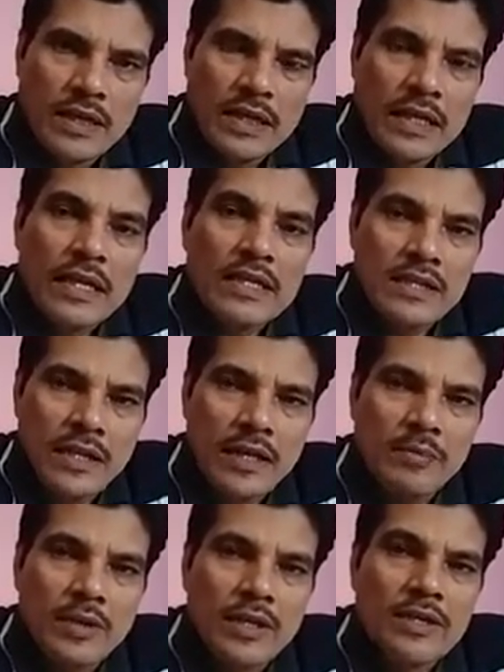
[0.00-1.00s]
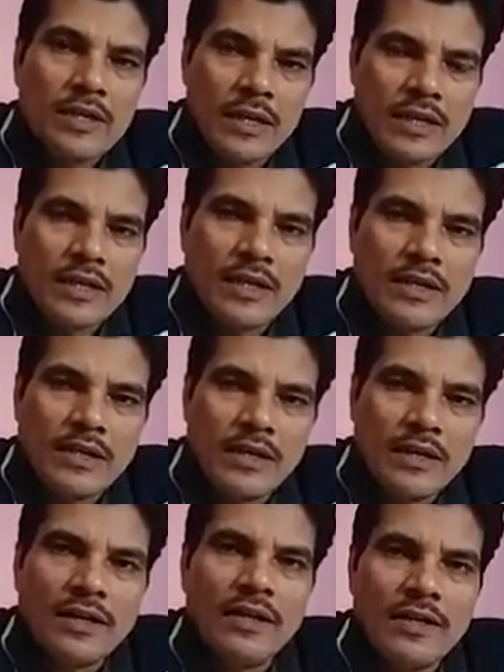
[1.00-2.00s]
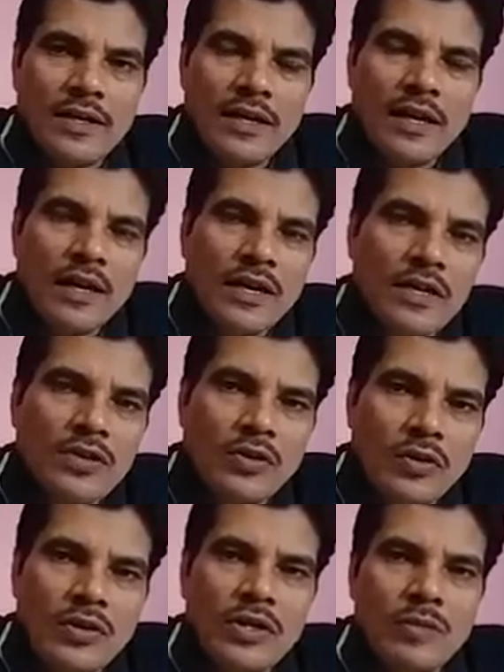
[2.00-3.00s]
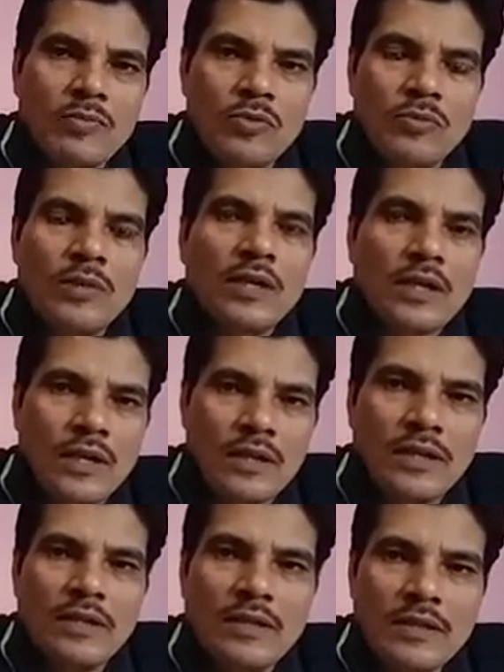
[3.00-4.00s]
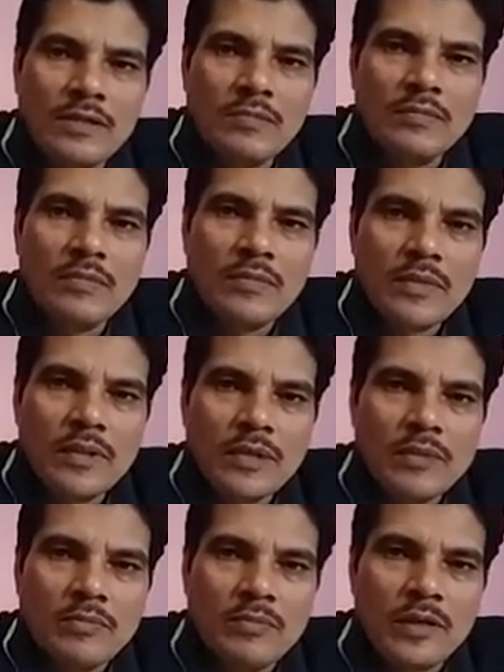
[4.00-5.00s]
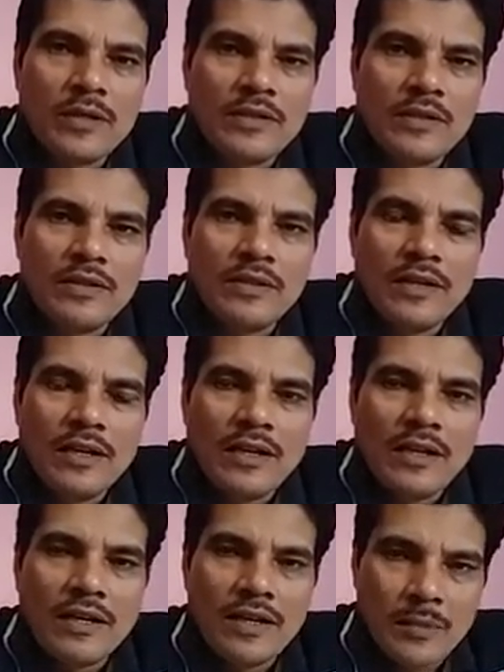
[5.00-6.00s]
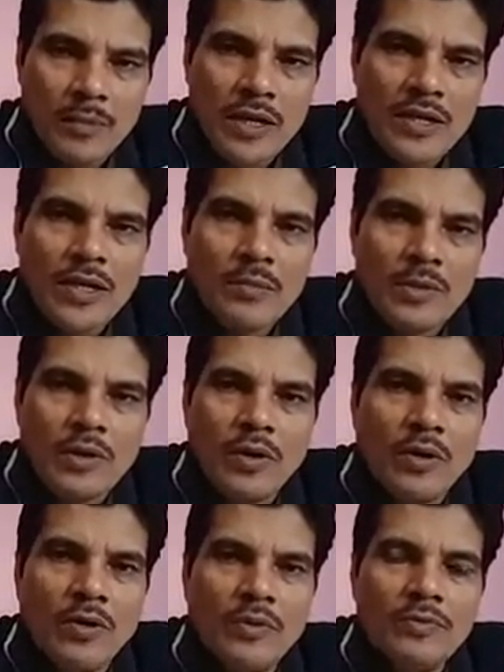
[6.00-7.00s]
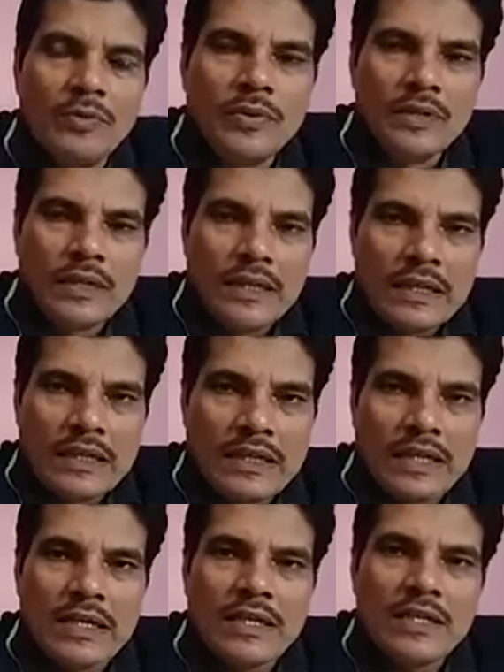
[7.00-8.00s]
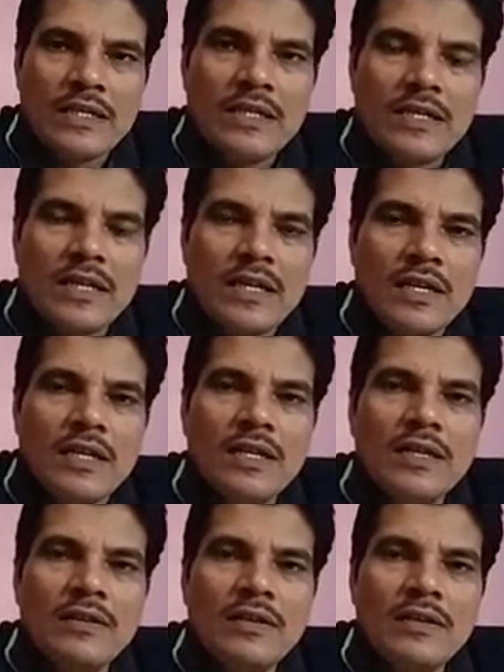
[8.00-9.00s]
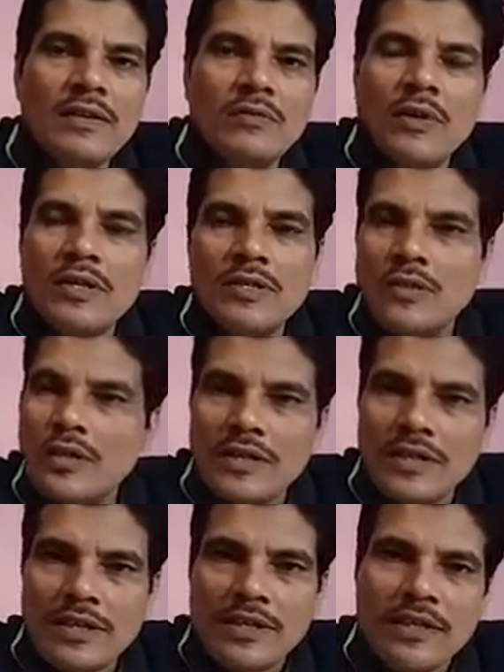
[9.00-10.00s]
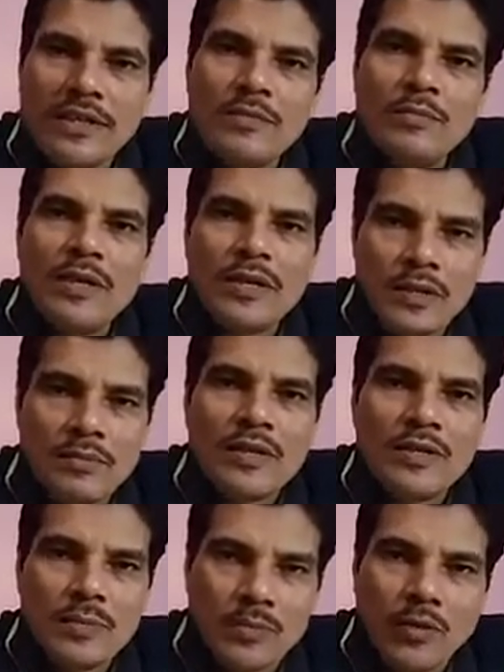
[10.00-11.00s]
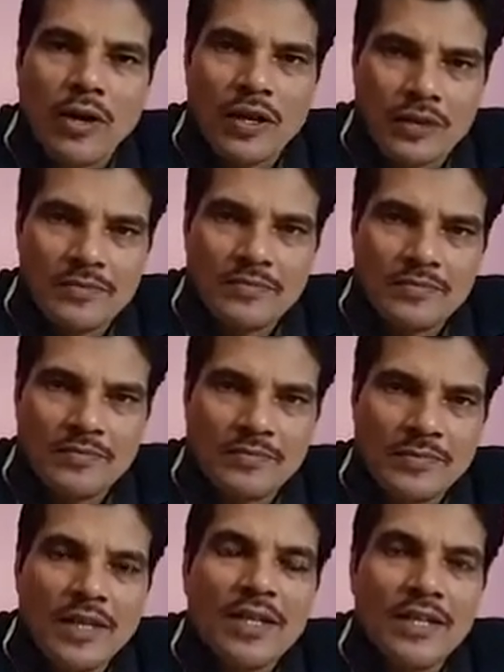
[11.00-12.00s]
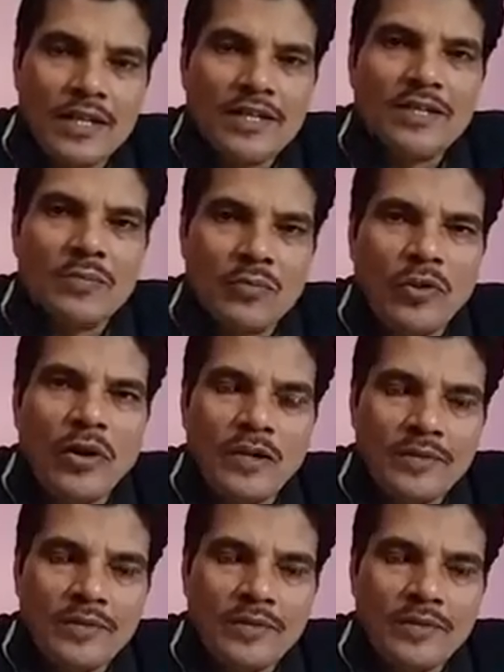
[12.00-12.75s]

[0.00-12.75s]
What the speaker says: His name is Lucky. Earlier, I thought him to be a girl, but he reminded me of that he was not a girl, but he was a boy. He is a boy.